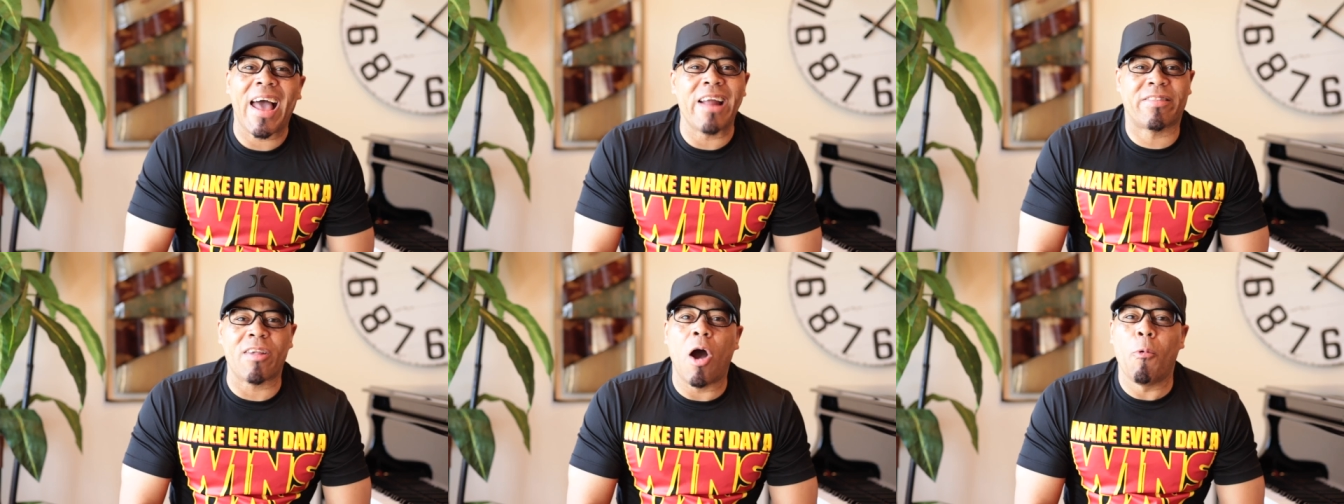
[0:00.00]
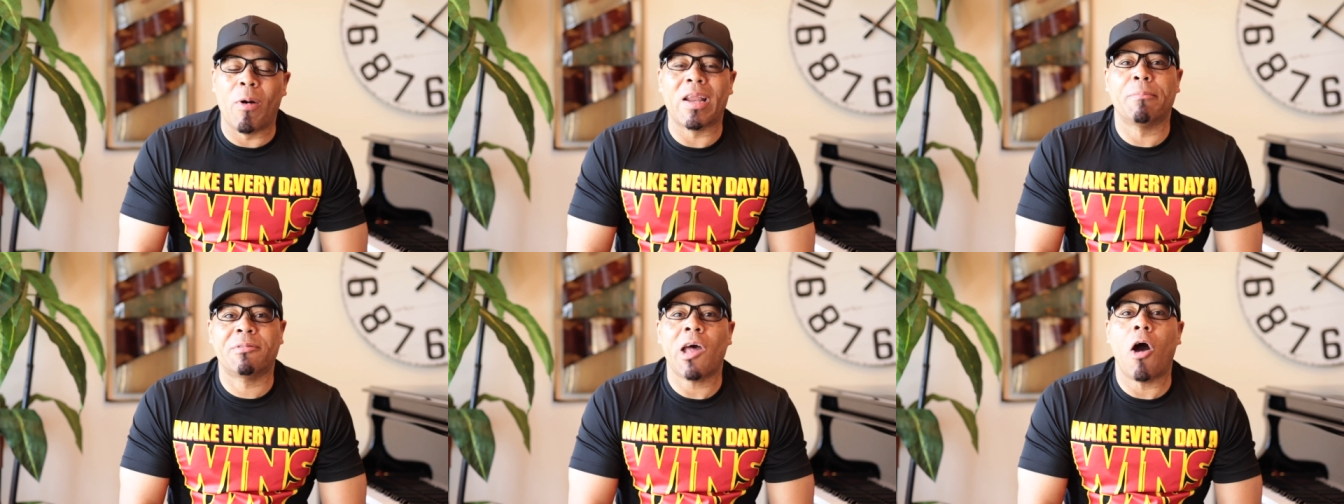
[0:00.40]
the lights on
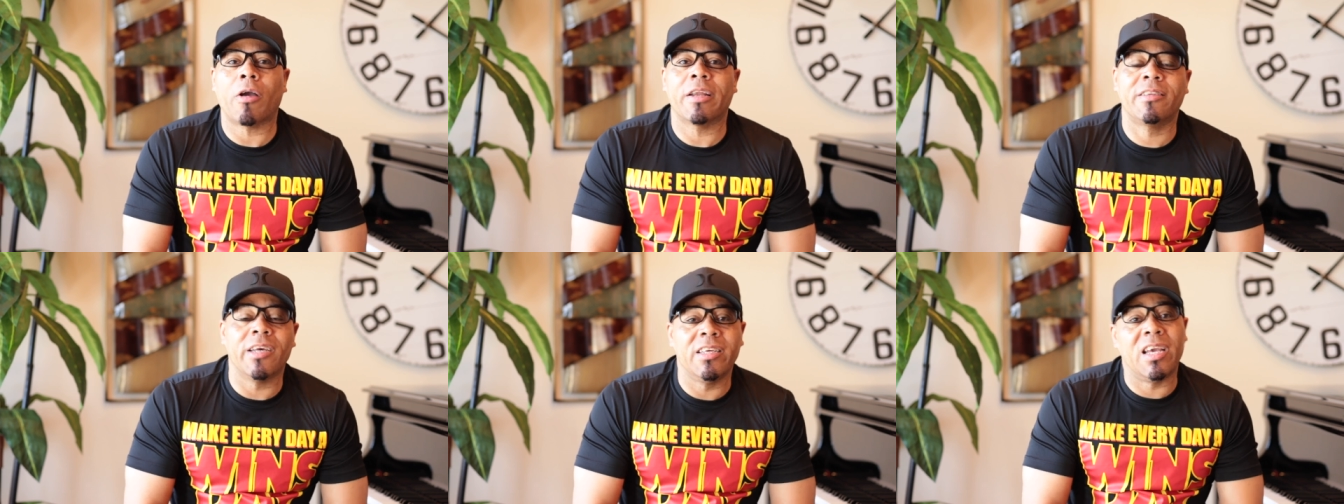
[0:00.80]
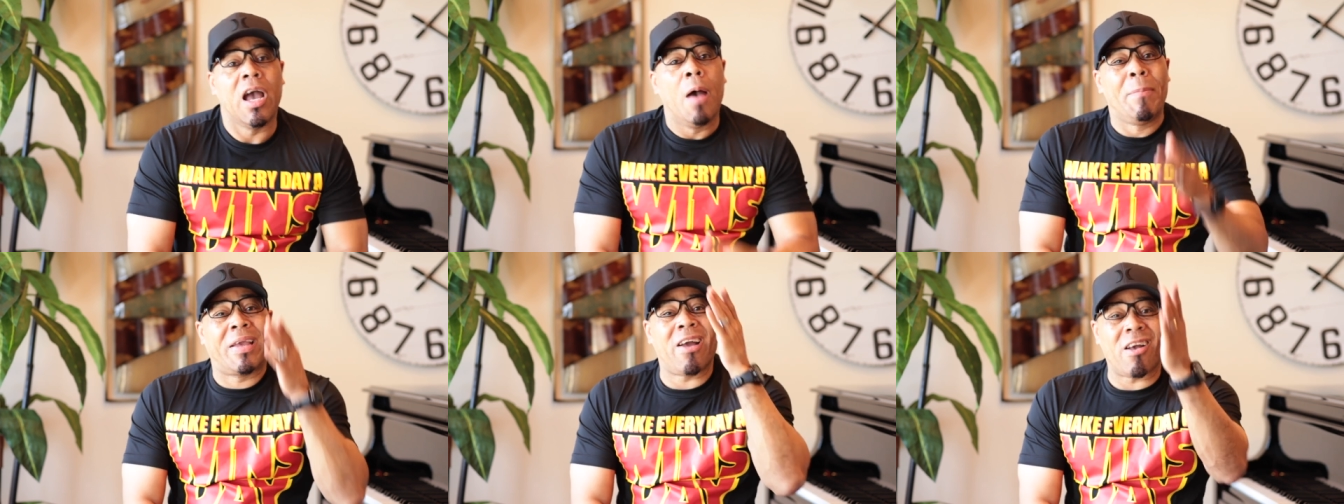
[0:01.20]
when I'm talking to you
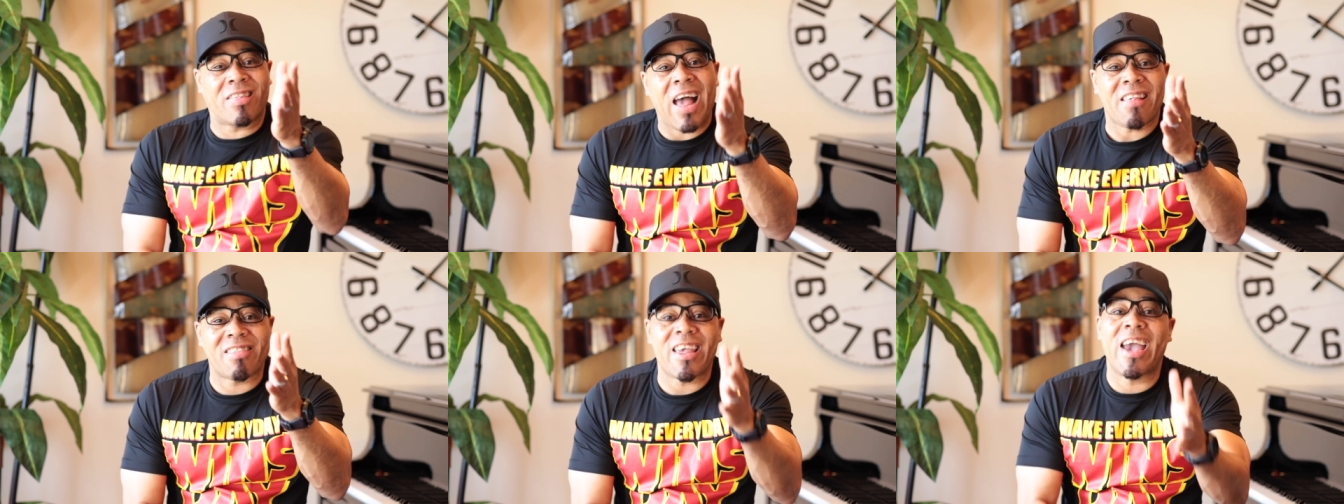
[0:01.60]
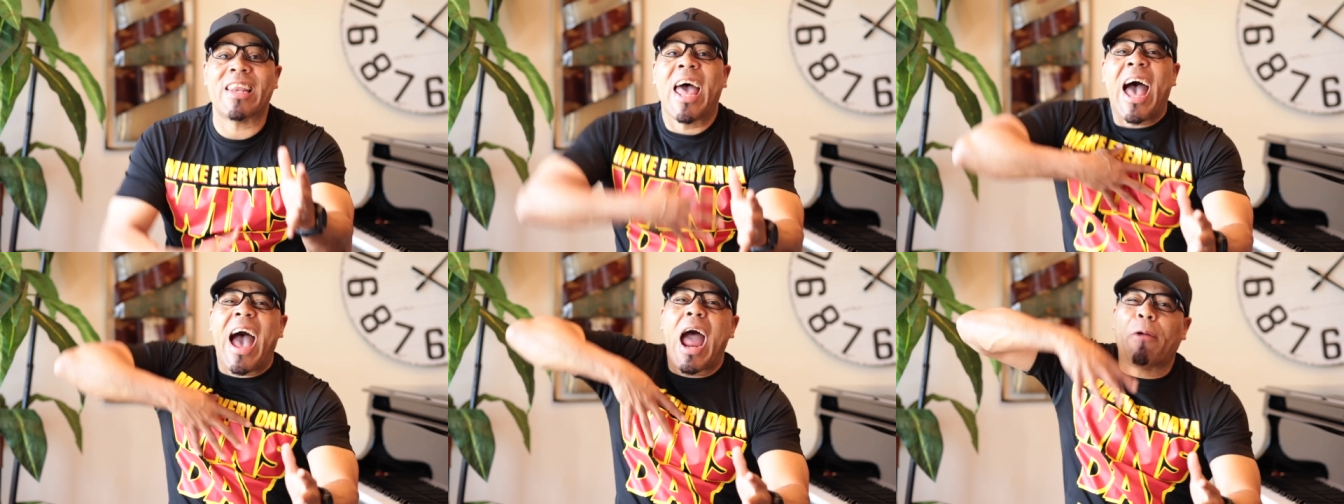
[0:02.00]
because I
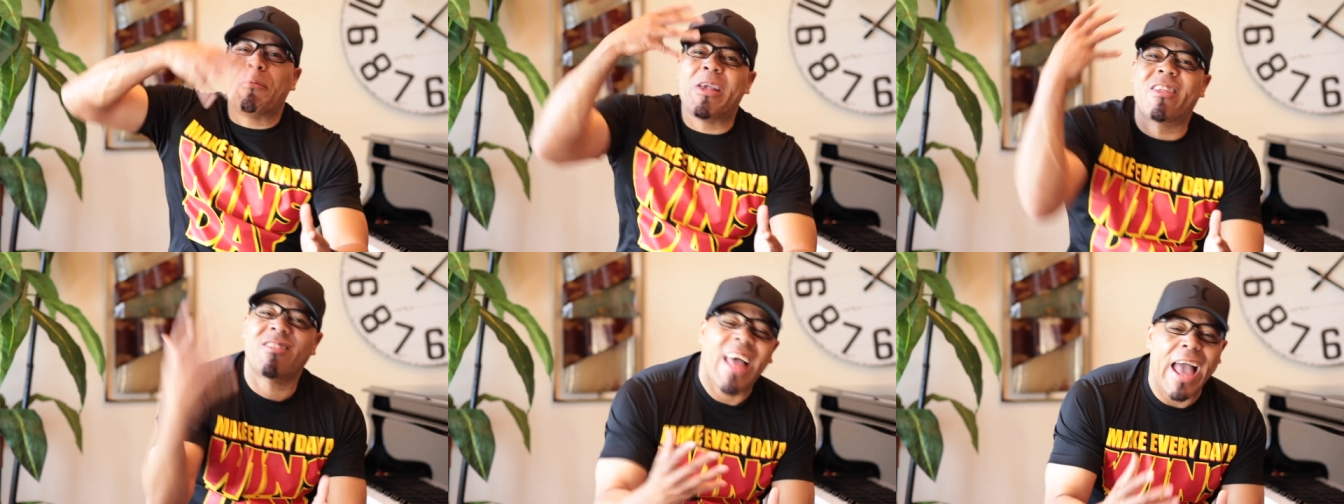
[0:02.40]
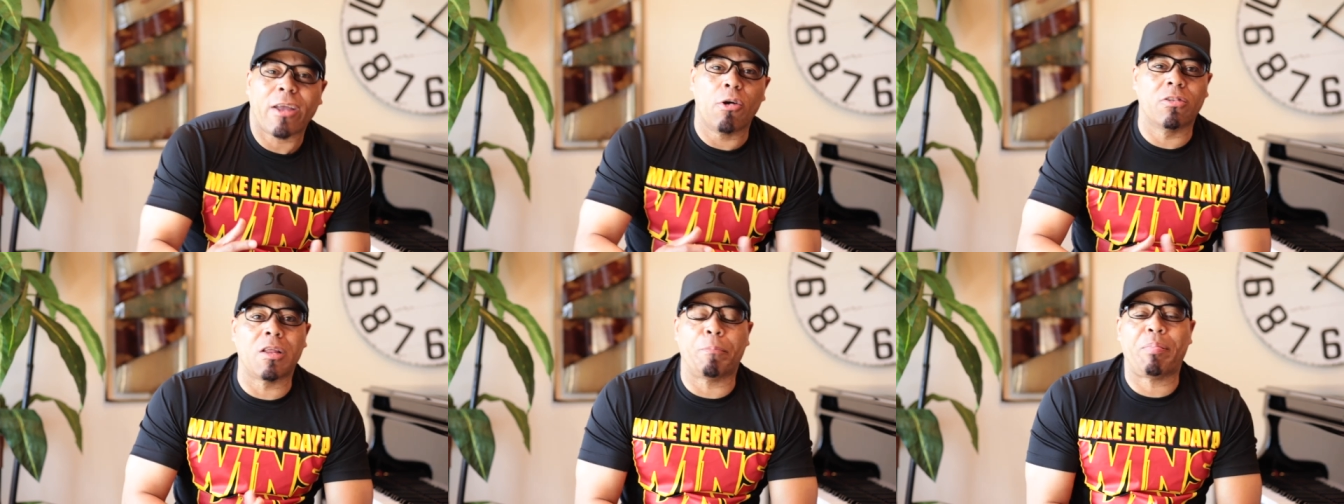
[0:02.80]
said I
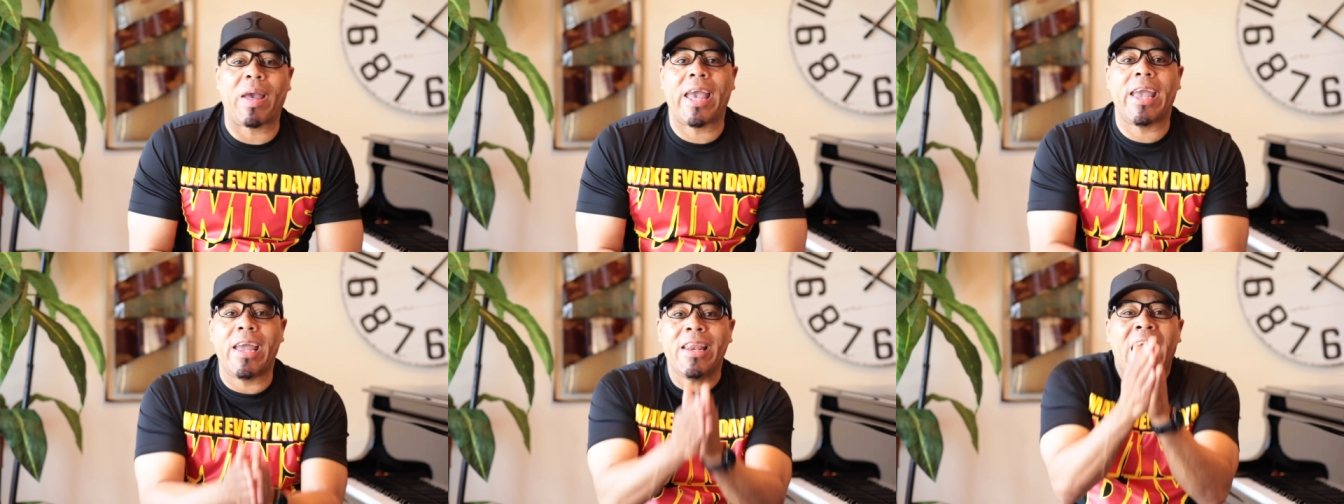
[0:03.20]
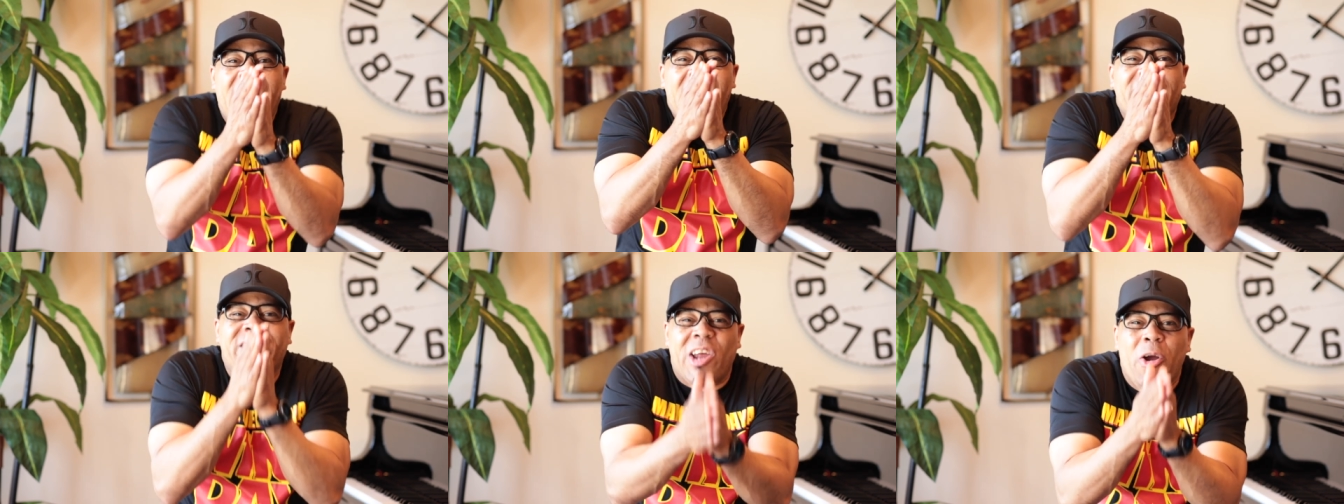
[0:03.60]
recycled the pain
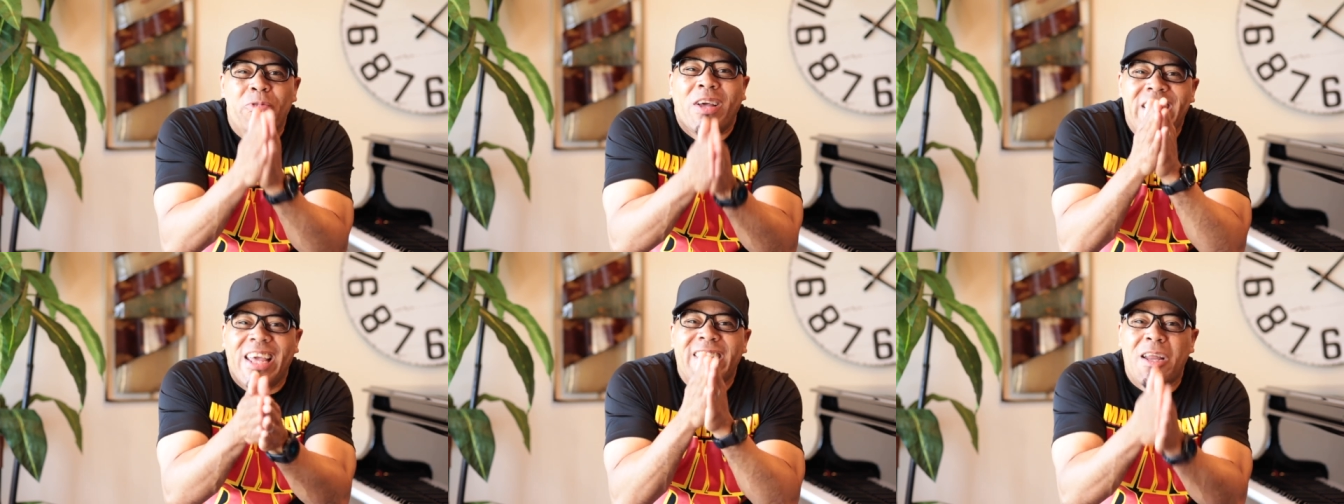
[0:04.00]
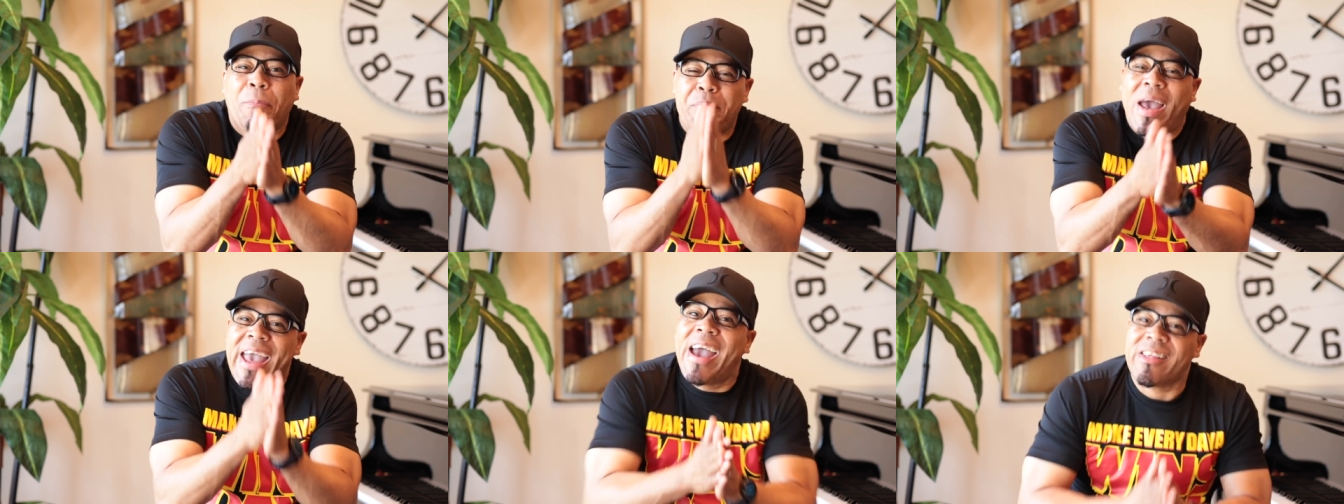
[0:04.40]
and turned it
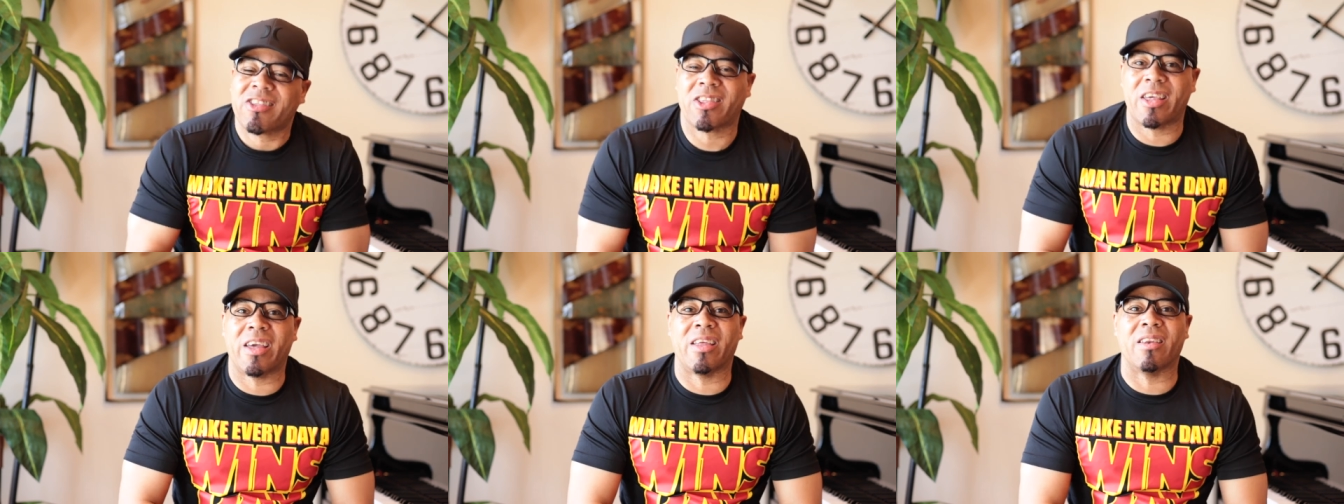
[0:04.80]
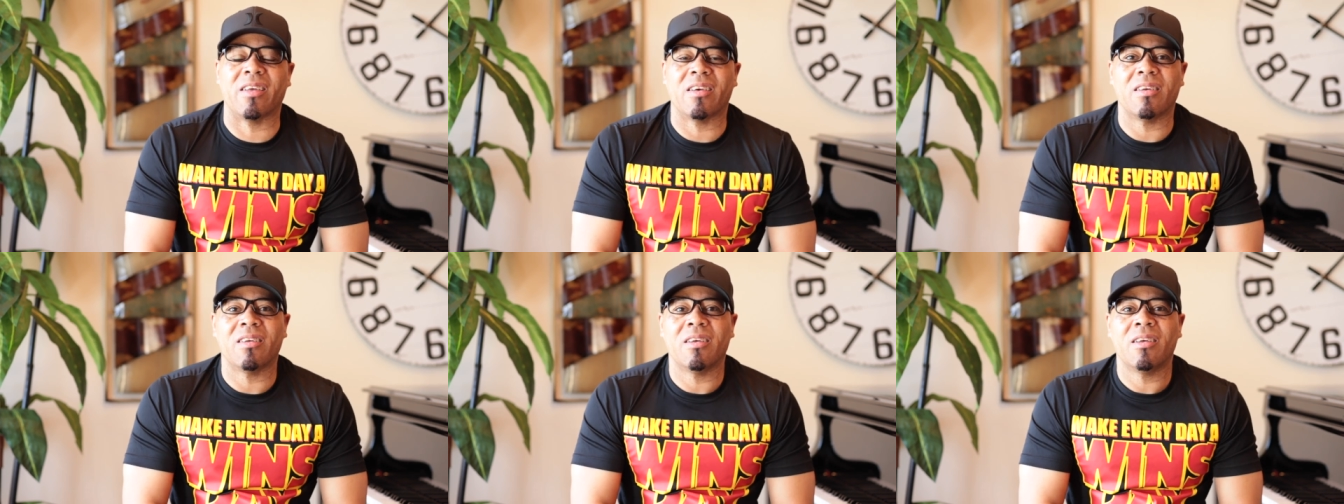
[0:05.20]
into passion.
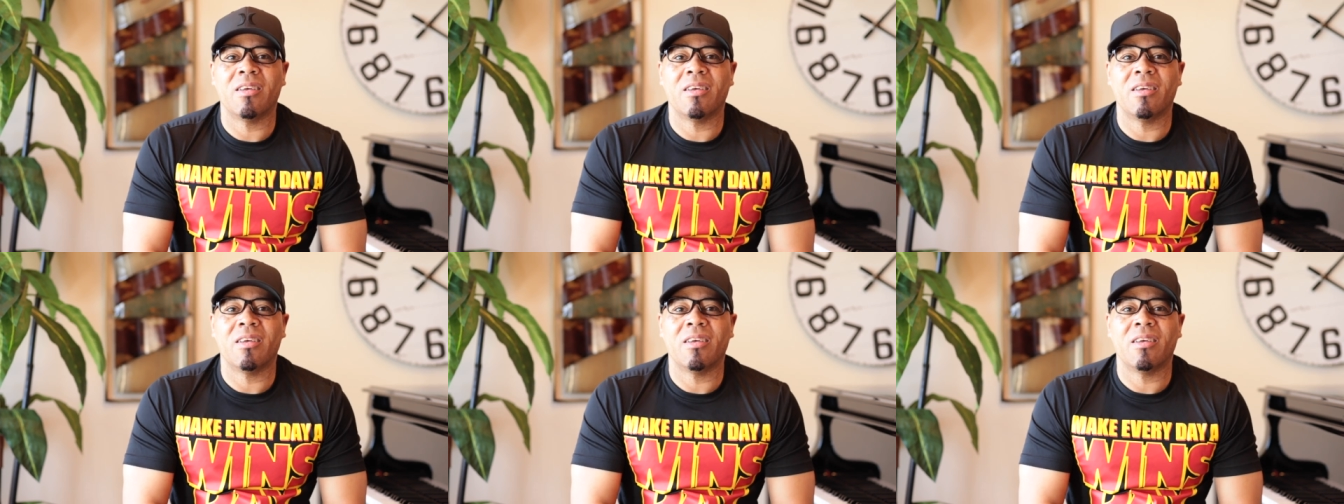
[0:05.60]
